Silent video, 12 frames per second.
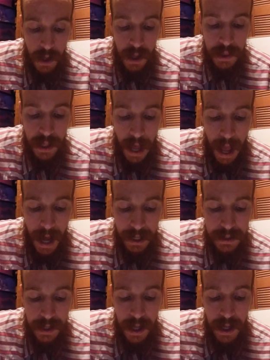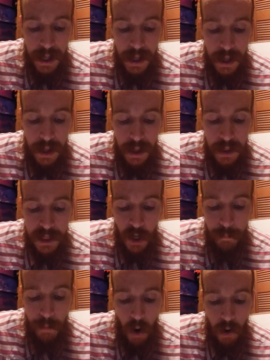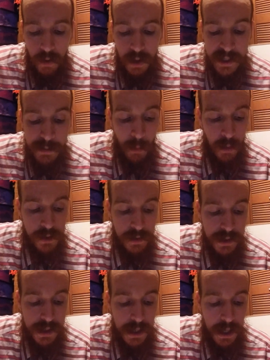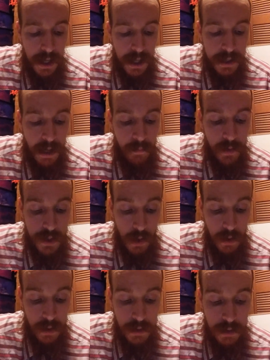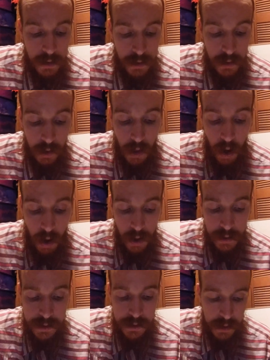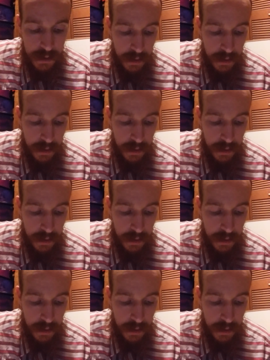They act their part as mortals, then return to the cause.